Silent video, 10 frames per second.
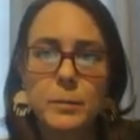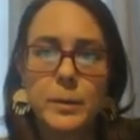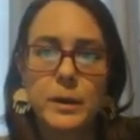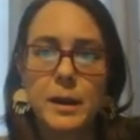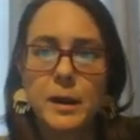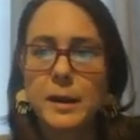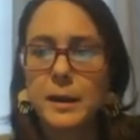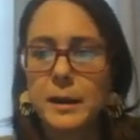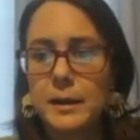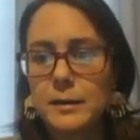But
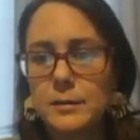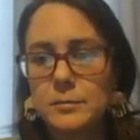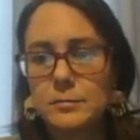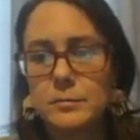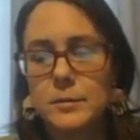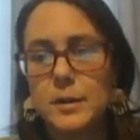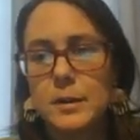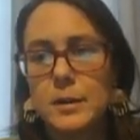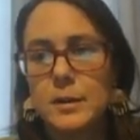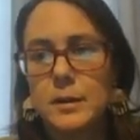I
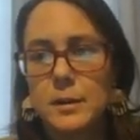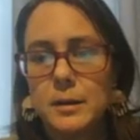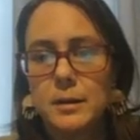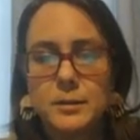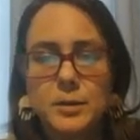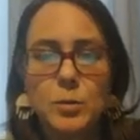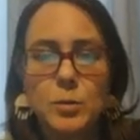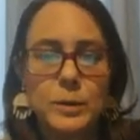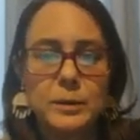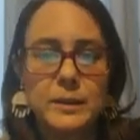don't
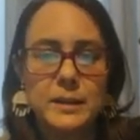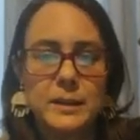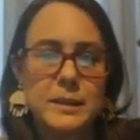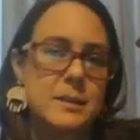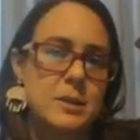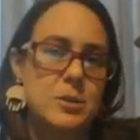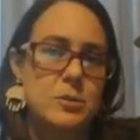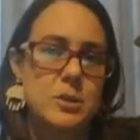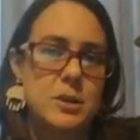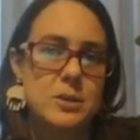really need it to show
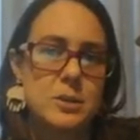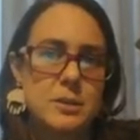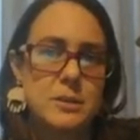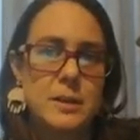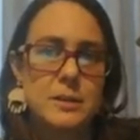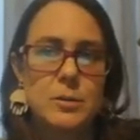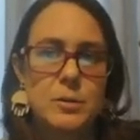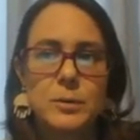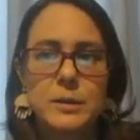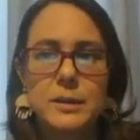changes, and I don't
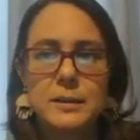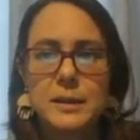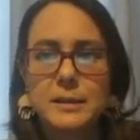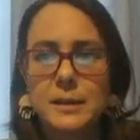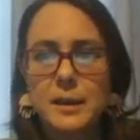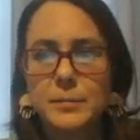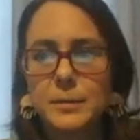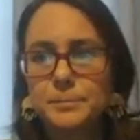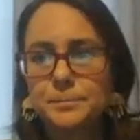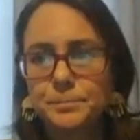really need that to
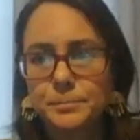happen.